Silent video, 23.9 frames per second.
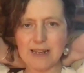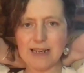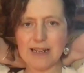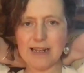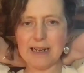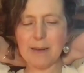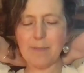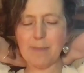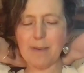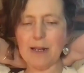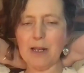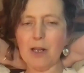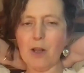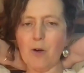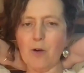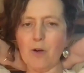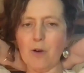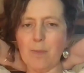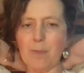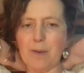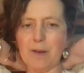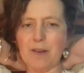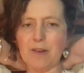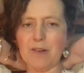a little bit
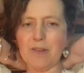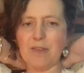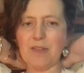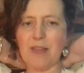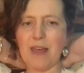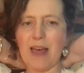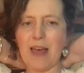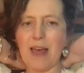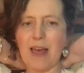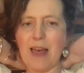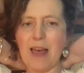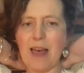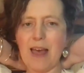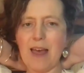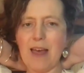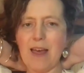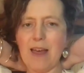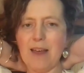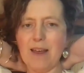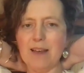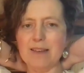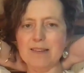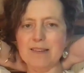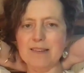longer because the hare
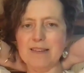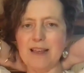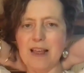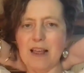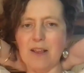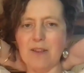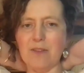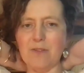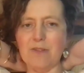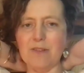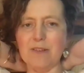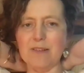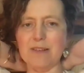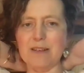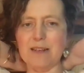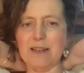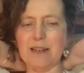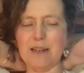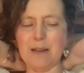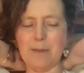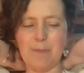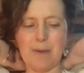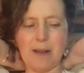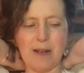herself is a
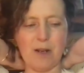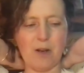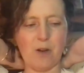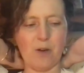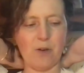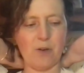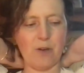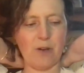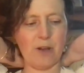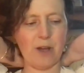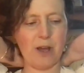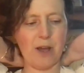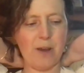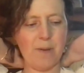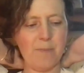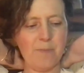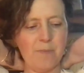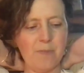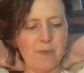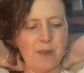little bit longer.